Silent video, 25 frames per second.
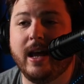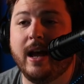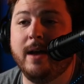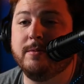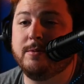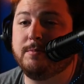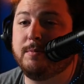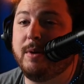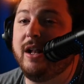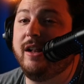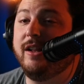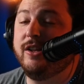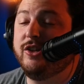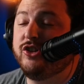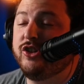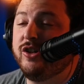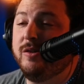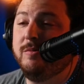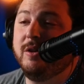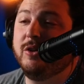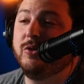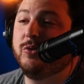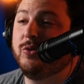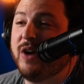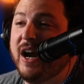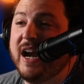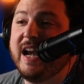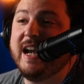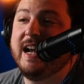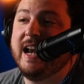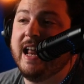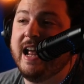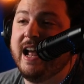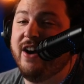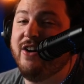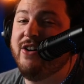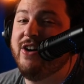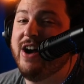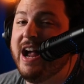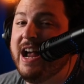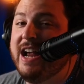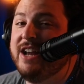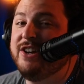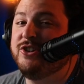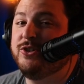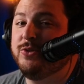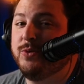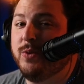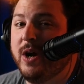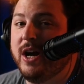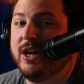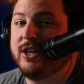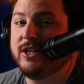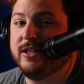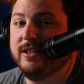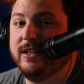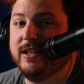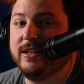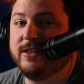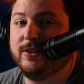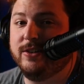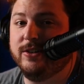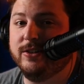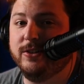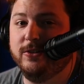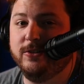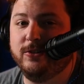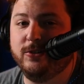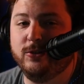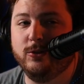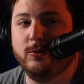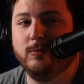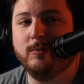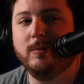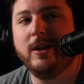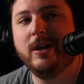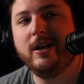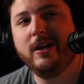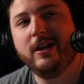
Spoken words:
I'm probably streaming right now as you're watching this on YouTube.